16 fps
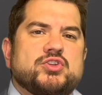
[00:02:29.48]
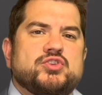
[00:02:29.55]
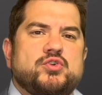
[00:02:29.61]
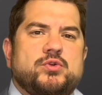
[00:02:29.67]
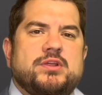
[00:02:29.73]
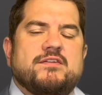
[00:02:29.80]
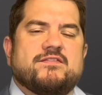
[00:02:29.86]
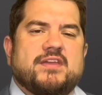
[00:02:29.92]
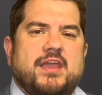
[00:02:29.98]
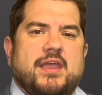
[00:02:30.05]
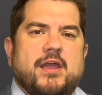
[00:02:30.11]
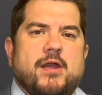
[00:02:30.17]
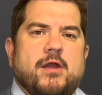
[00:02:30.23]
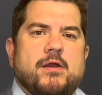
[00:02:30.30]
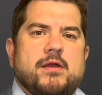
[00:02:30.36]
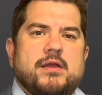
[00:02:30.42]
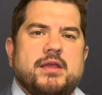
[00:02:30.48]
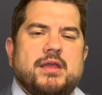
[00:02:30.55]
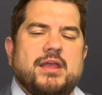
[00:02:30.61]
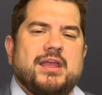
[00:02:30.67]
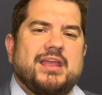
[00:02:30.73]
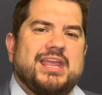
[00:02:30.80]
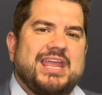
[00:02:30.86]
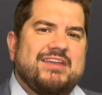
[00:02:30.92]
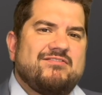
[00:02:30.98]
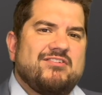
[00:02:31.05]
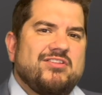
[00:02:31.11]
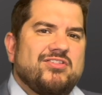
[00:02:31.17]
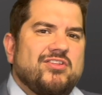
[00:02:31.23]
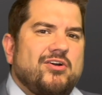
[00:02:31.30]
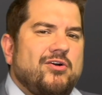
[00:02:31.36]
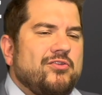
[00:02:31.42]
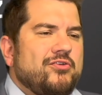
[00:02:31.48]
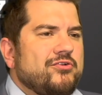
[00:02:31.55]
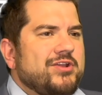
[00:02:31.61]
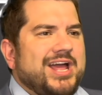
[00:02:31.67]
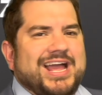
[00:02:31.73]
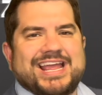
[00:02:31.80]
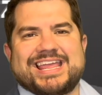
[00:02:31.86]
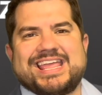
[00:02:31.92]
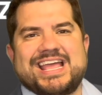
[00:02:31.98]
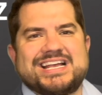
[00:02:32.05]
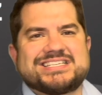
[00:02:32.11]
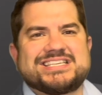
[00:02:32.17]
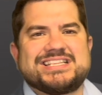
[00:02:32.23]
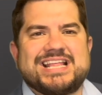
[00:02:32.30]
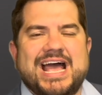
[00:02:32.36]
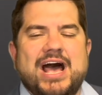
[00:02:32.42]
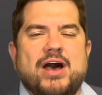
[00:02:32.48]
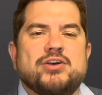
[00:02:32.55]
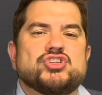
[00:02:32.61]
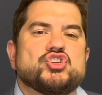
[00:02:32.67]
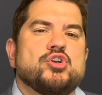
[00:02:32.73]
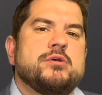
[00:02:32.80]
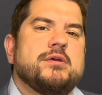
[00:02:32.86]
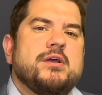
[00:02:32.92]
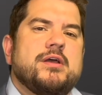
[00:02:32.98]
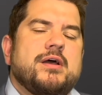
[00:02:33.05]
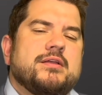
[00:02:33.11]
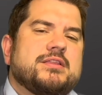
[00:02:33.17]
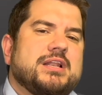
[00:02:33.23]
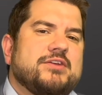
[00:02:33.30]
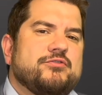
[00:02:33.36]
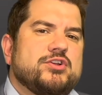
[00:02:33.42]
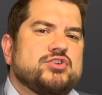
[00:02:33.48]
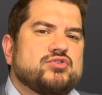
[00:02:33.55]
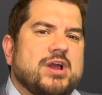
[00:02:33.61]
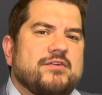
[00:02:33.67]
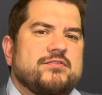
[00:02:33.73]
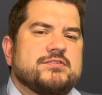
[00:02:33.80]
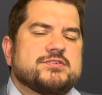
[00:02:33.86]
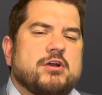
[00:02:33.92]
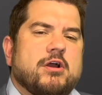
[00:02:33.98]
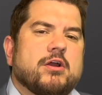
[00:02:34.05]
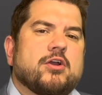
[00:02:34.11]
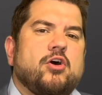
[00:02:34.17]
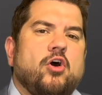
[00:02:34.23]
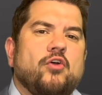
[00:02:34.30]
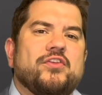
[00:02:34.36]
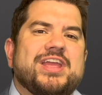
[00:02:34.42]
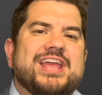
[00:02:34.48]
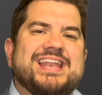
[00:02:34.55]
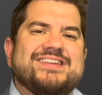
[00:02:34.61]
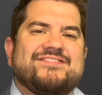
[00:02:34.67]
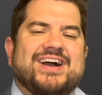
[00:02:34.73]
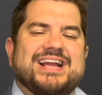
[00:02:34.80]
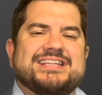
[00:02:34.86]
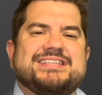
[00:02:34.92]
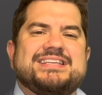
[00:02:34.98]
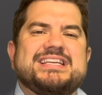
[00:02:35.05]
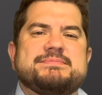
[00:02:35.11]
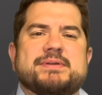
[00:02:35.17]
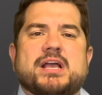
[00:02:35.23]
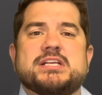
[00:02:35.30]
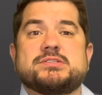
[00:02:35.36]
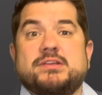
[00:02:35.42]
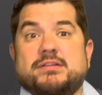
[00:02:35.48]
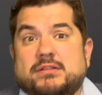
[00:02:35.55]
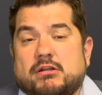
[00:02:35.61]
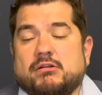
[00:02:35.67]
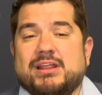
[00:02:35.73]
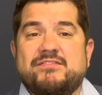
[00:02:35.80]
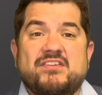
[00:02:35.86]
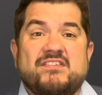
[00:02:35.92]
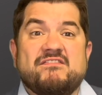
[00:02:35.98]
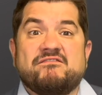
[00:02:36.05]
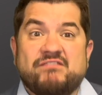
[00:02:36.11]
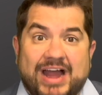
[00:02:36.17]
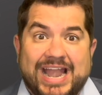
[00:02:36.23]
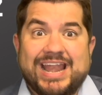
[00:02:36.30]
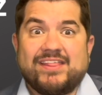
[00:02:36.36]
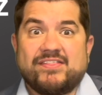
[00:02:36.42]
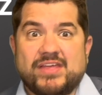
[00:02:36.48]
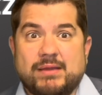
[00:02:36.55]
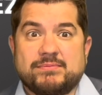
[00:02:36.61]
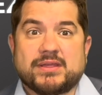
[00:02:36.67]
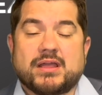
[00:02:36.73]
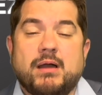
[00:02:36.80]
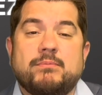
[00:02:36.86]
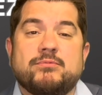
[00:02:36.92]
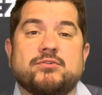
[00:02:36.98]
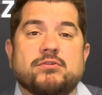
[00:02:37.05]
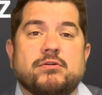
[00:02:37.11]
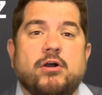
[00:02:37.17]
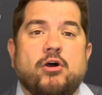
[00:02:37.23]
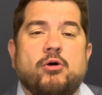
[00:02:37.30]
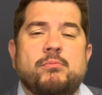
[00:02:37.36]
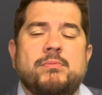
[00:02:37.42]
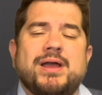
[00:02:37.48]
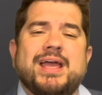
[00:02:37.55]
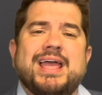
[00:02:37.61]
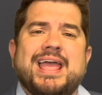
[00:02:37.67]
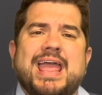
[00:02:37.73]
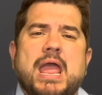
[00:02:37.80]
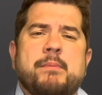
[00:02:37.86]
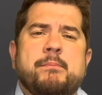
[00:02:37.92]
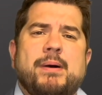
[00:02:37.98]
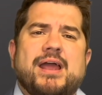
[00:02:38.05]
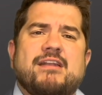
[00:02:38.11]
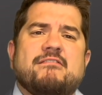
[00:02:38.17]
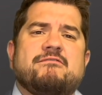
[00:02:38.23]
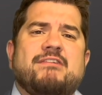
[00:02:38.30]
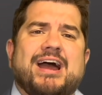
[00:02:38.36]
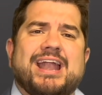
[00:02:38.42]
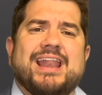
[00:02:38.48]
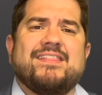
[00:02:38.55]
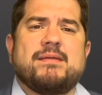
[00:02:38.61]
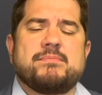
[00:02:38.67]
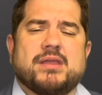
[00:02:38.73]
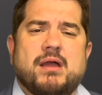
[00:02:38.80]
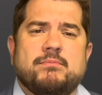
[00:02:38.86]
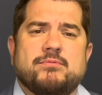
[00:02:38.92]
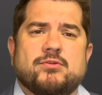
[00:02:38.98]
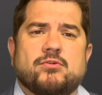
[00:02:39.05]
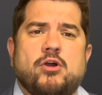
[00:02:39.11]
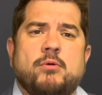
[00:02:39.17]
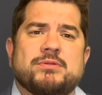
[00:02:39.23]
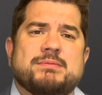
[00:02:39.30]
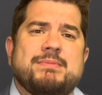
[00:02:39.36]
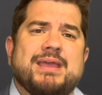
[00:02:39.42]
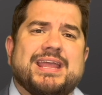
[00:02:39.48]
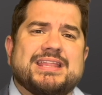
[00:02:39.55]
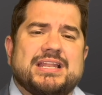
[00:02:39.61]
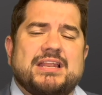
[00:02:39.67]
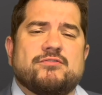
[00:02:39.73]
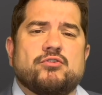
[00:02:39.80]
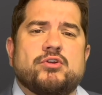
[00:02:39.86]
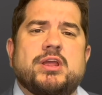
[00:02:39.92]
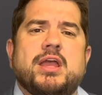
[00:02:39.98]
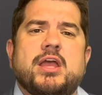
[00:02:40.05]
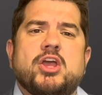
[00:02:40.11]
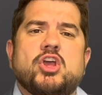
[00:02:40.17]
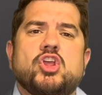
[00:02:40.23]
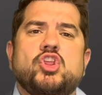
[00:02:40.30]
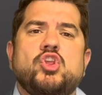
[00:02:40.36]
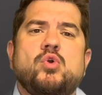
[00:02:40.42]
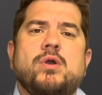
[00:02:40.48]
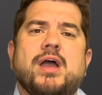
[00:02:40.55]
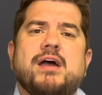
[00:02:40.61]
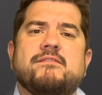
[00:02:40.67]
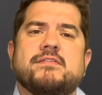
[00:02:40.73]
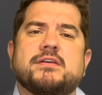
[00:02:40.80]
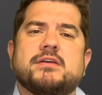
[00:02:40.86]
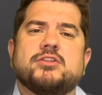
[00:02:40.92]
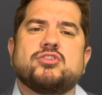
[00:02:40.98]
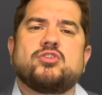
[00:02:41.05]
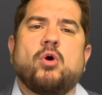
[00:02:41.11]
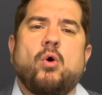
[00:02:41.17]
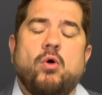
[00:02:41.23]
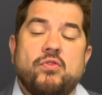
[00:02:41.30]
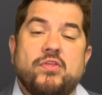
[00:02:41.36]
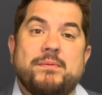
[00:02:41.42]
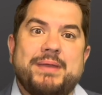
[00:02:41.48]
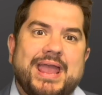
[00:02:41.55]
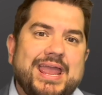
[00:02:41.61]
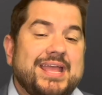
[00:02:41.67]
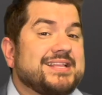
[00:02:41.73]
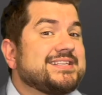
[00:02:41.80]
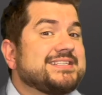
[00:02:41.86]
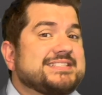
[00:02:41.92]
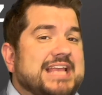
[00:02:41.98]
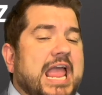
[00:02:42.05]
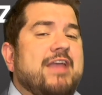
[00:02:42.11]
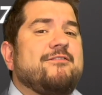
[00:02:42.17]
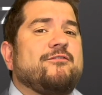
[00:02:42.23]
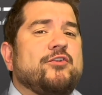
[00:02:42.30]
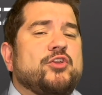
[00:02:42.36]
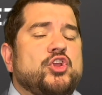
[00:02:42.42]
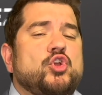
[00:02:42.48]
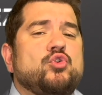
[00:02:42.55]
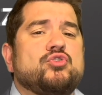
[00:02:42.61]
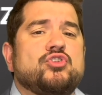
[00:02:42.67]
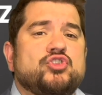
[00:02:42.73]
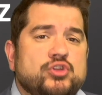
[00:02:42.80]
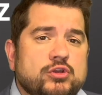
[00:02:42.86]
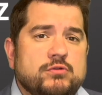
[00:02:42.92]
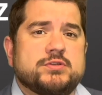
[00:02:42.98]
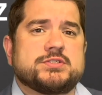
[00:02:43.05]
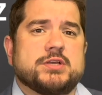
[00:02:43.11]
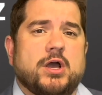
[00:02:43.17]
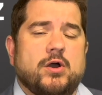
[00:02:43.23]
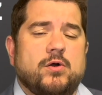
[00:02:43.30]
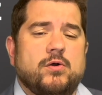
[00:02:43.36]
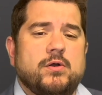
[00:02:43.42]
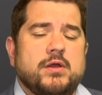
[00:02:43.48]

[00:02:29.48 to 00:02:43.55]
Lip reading: duty of care. Even though they're not guests in the house, delivery drivers are called invitees because you literally have invited them to come to your home. And by inviting them to come to your home to make a delivery, you have told them, hey, it's safe for you to do so.